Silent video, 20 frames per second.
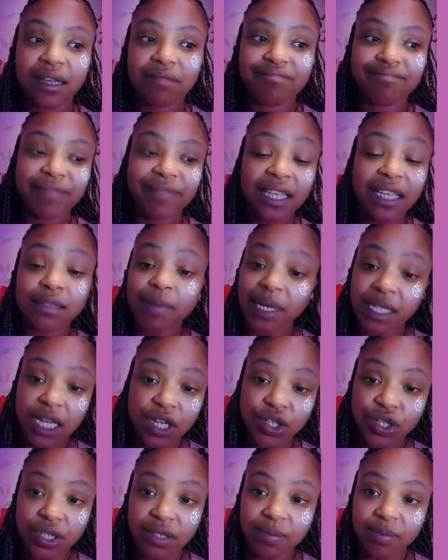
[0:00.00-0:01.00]

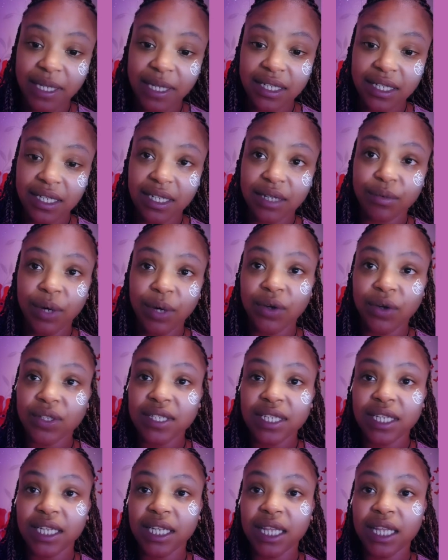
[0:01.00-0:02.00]
expectations. Basically, we're
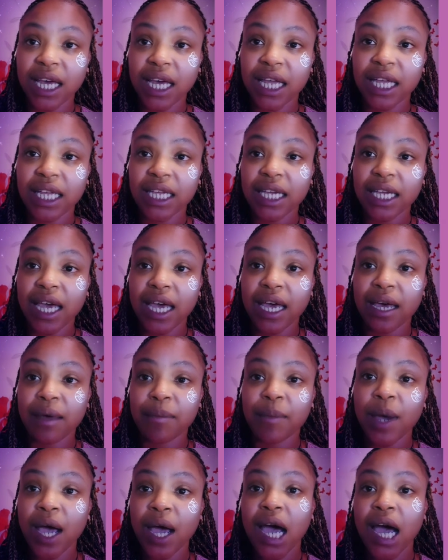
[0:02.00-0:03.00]
constantly like,
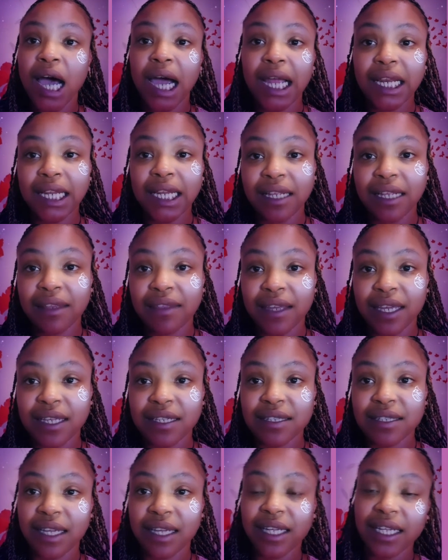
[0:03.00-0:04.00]
I need
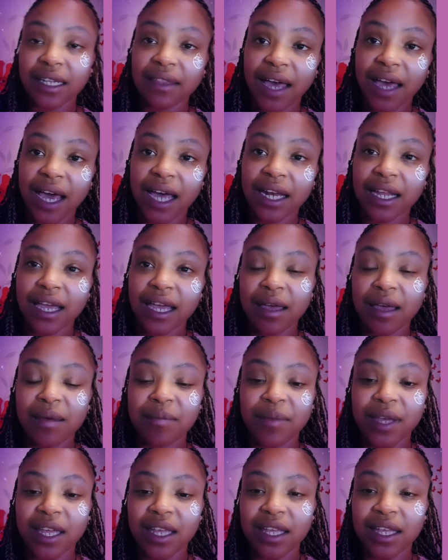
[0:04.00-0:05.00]
this, I need that.
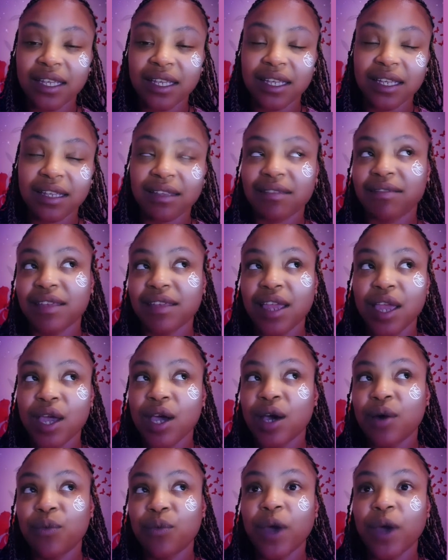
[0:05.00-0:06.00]

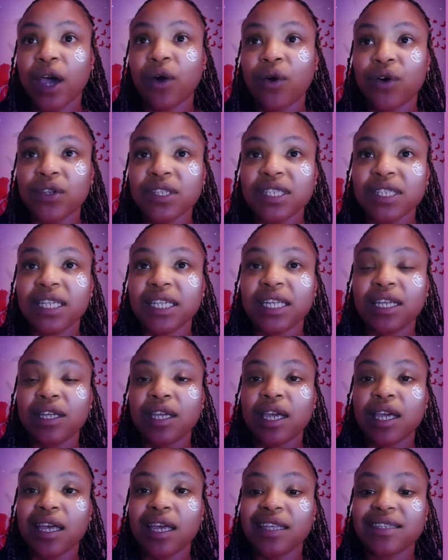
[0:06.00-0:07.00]
We're
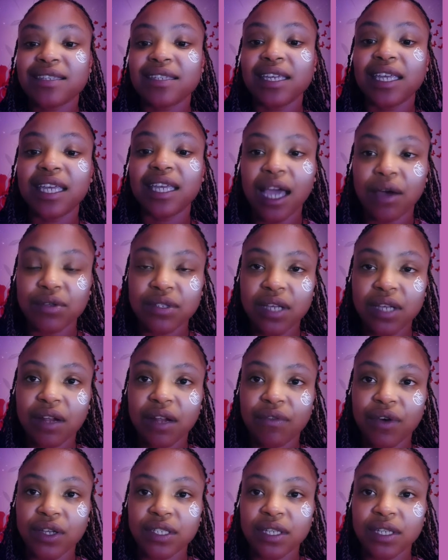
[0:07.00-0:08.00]
constantly seeking outside
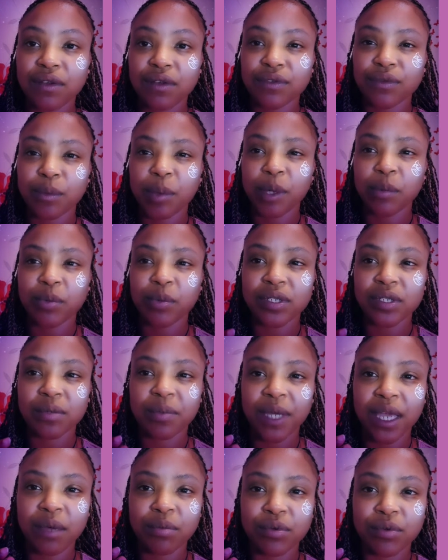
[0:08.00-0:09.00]
of ourselves for people to
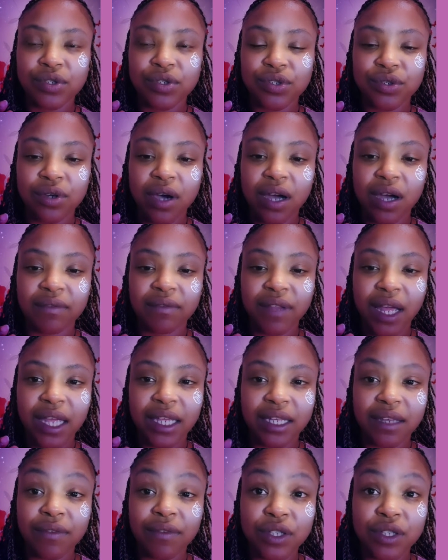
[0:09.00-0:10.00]
be able to kind of
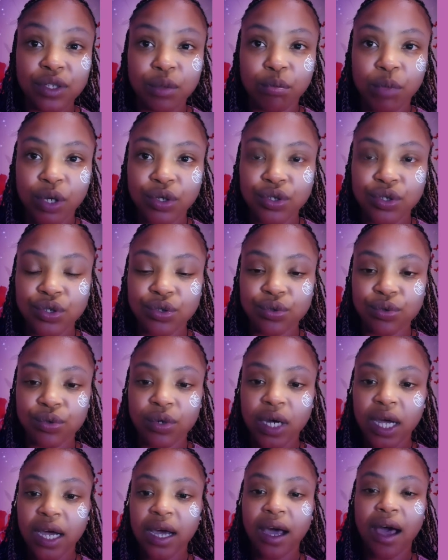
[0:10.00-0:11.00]
like give us
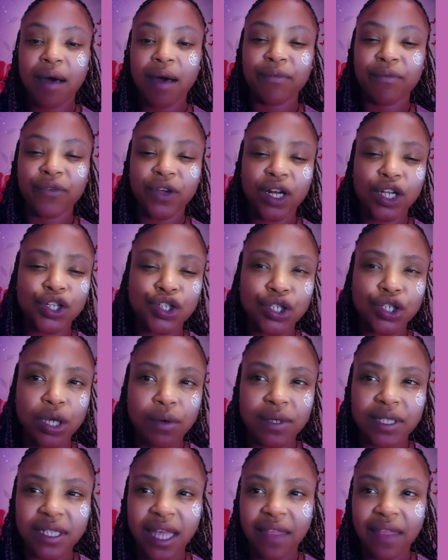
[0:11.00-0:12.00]
emotional comfort and show
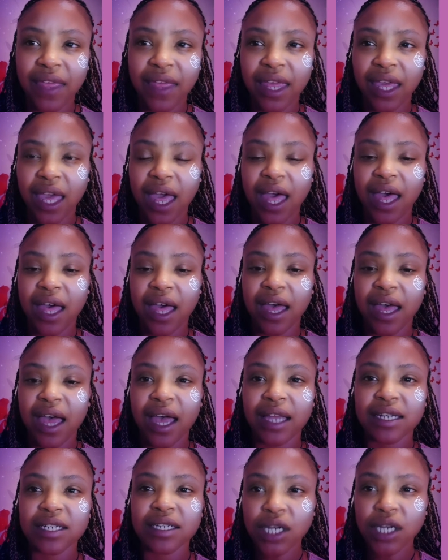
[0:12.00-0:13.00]
us that they care,
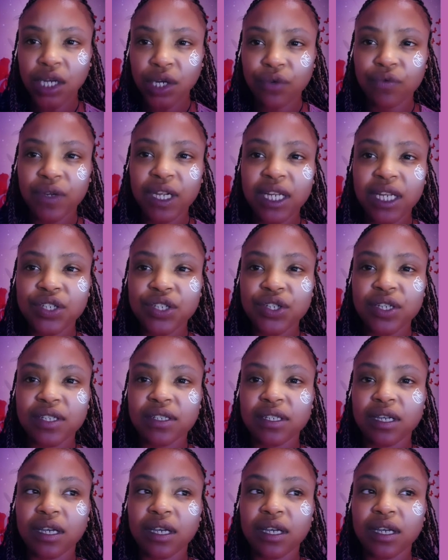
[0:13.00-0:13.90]
and really just